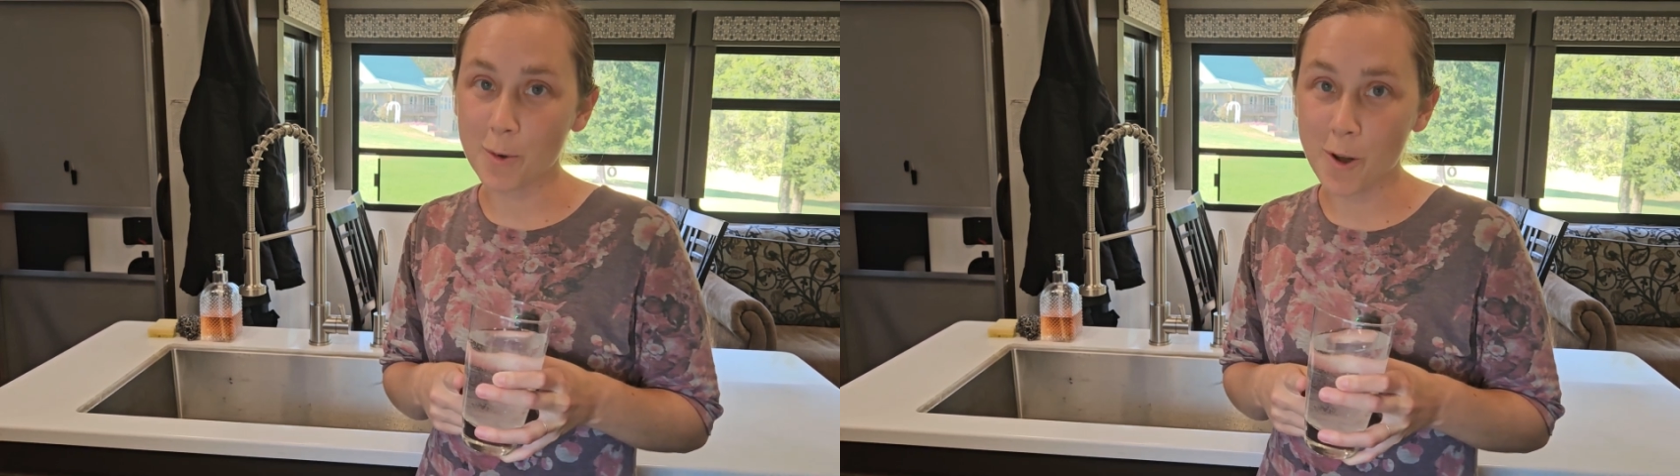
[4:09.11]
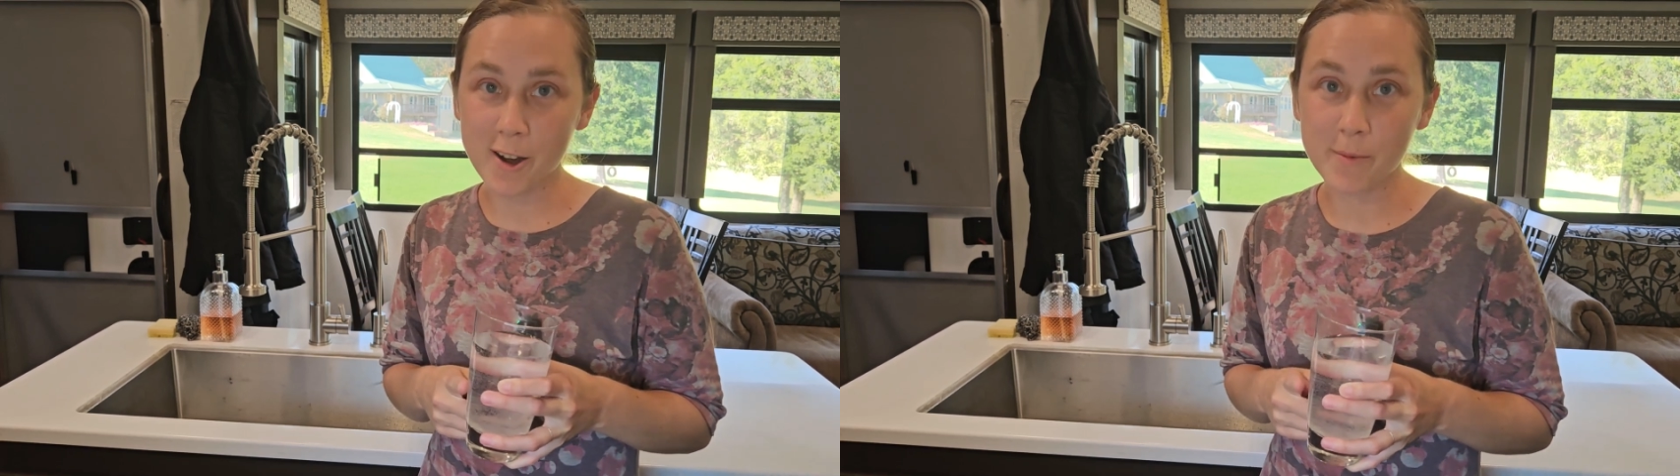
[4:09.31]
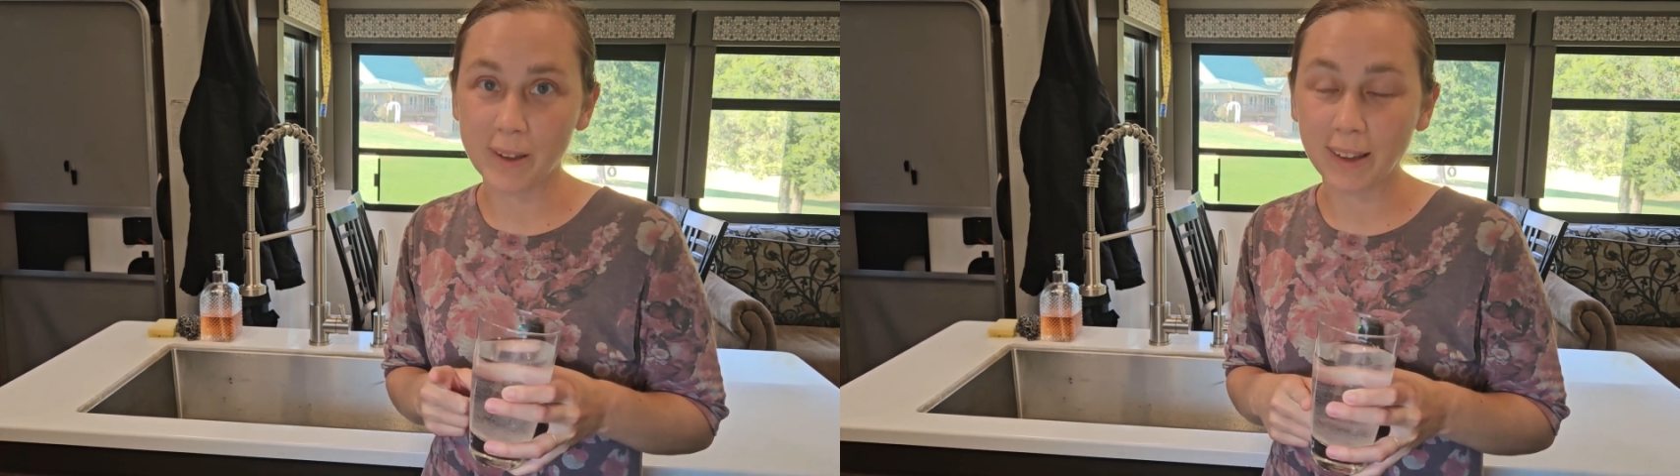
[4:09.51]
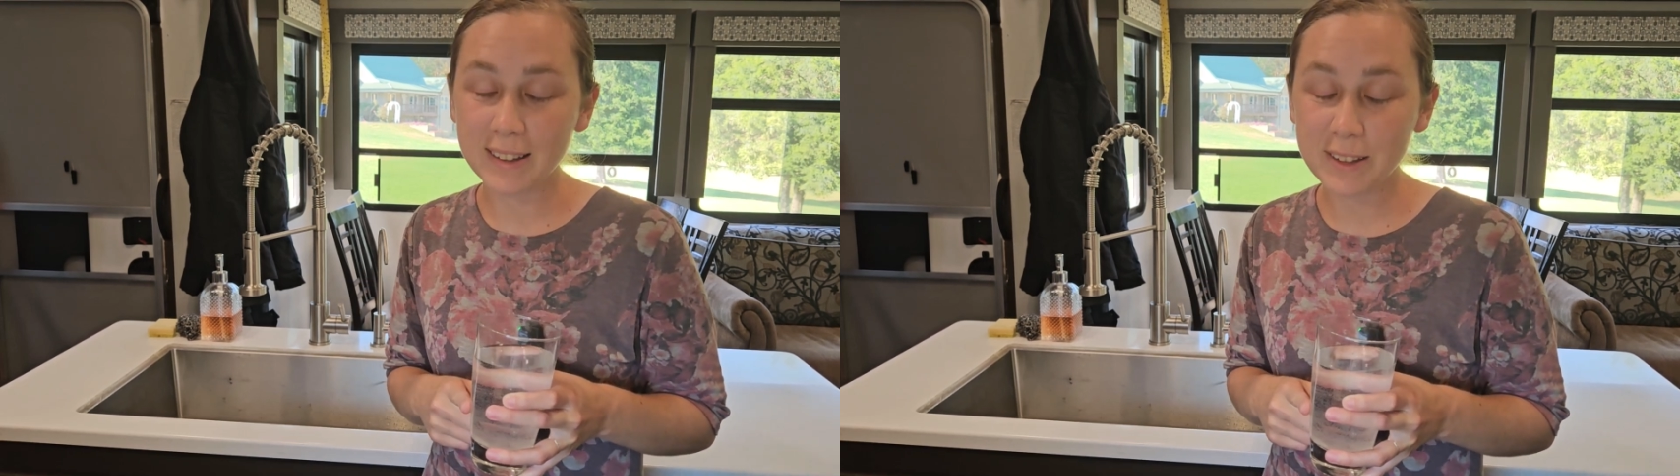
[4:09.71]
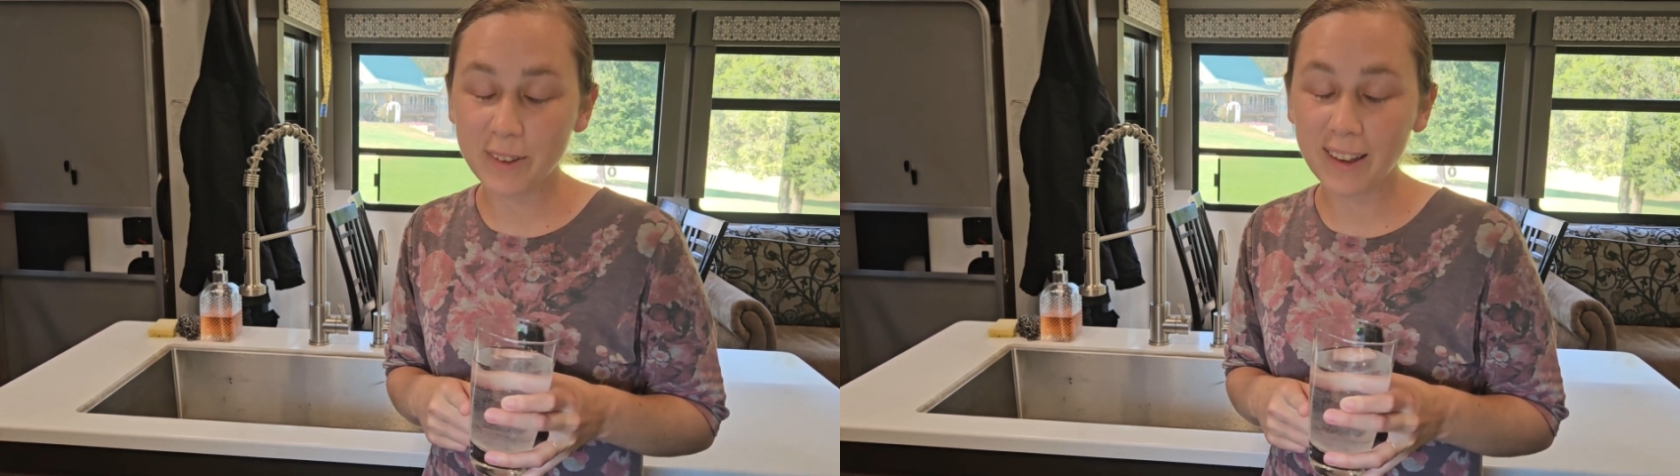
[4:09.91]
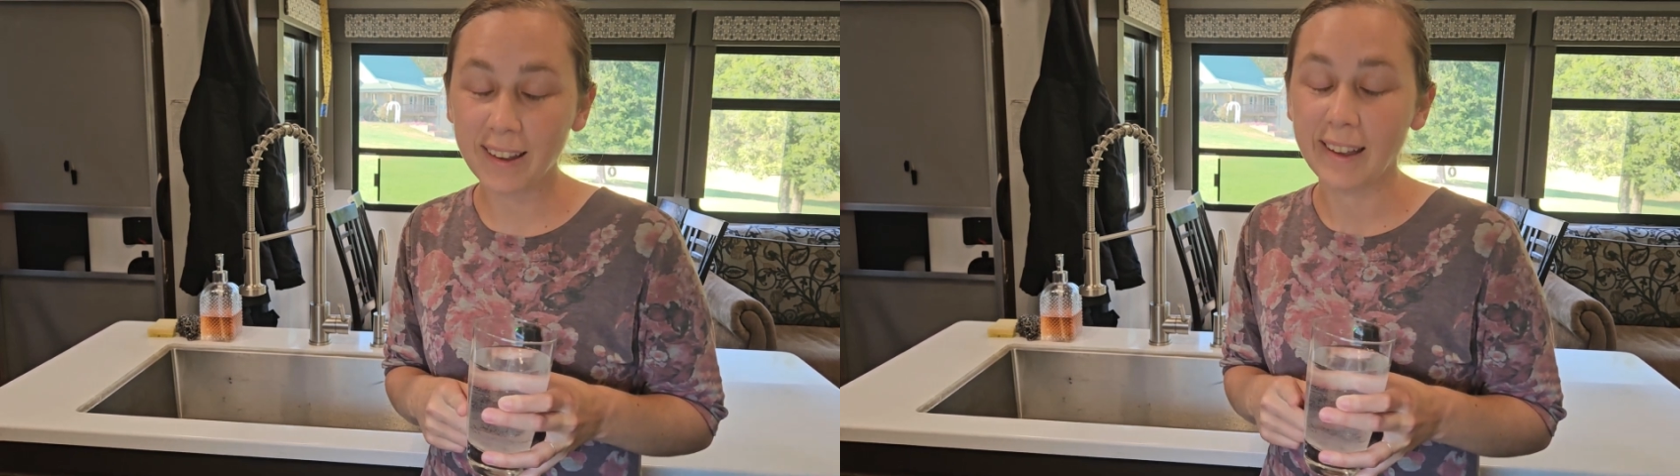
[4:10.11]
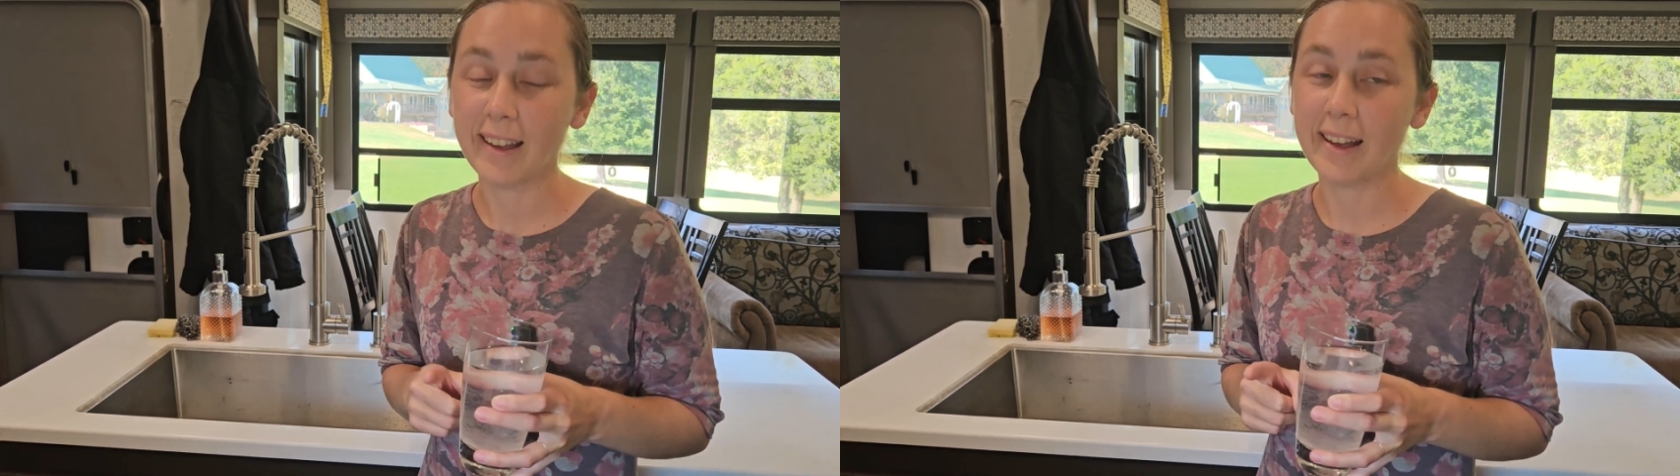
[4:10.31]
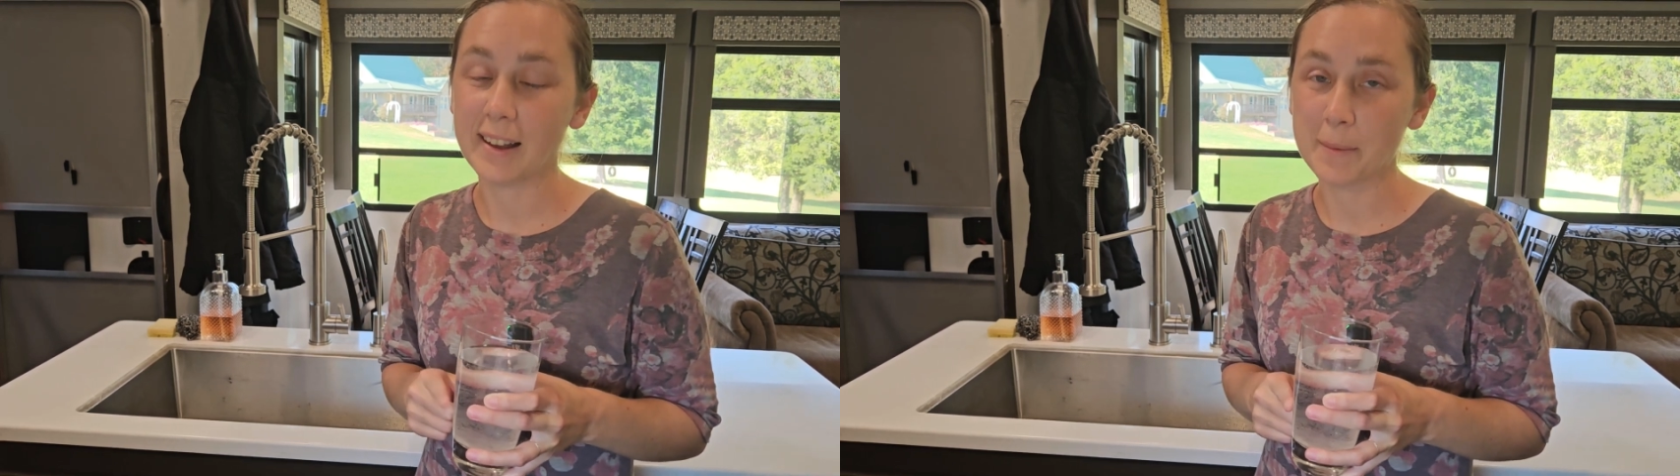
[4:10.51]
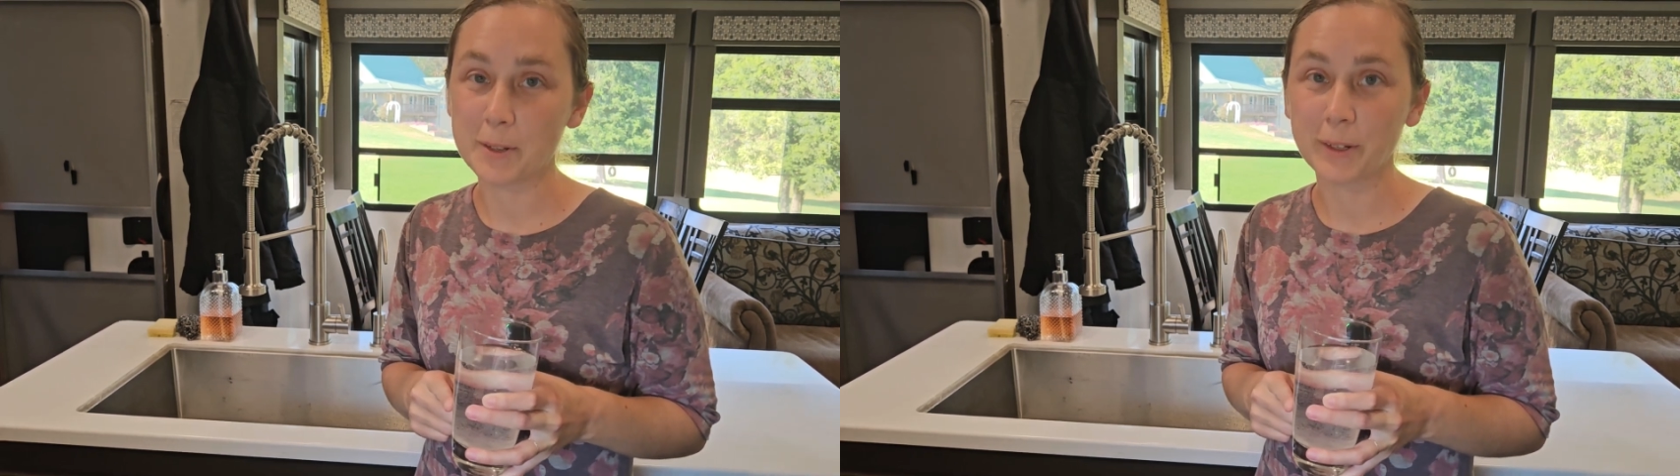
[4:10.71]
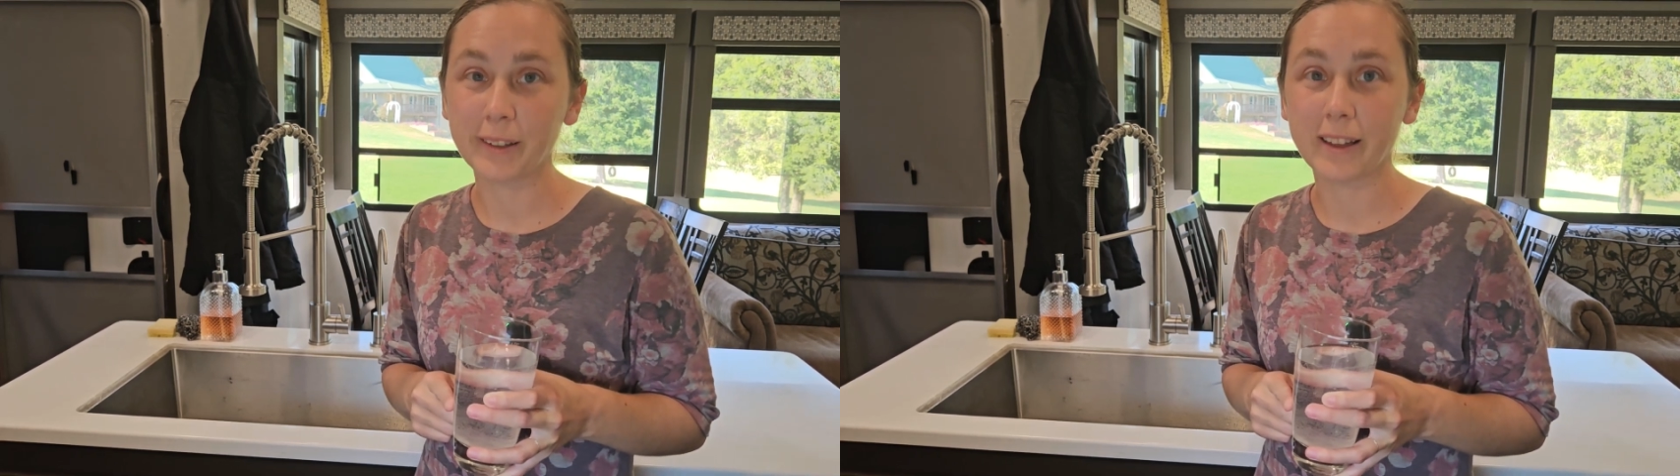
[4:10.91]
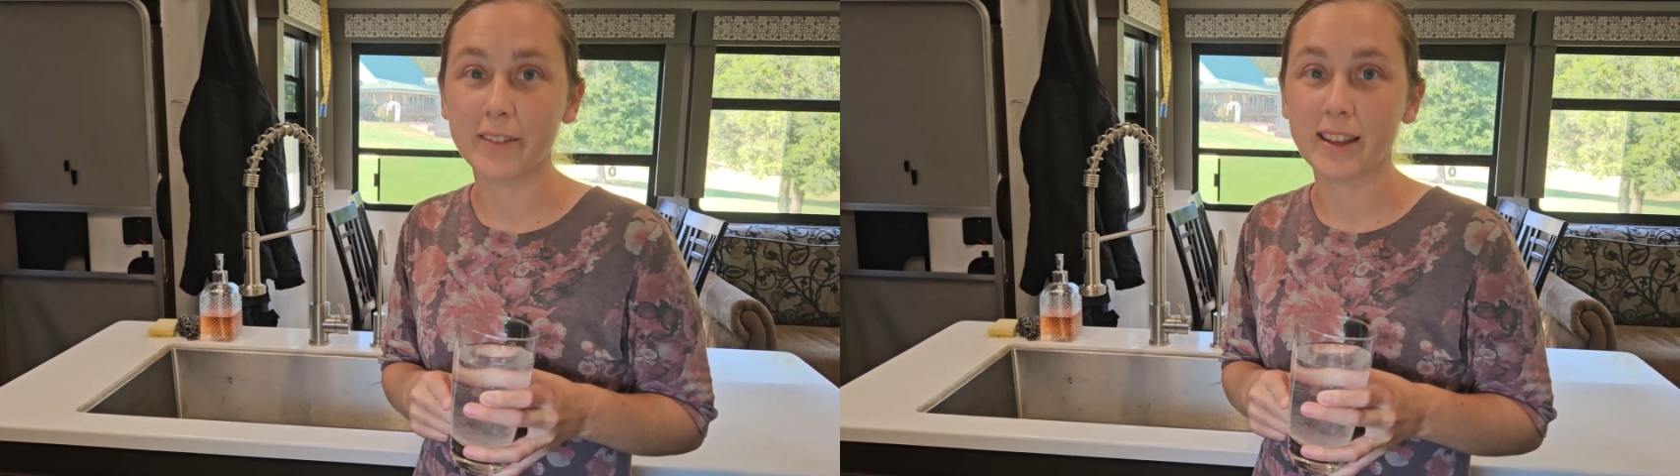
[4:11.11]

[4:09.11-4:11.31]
water because of it and absolutely loving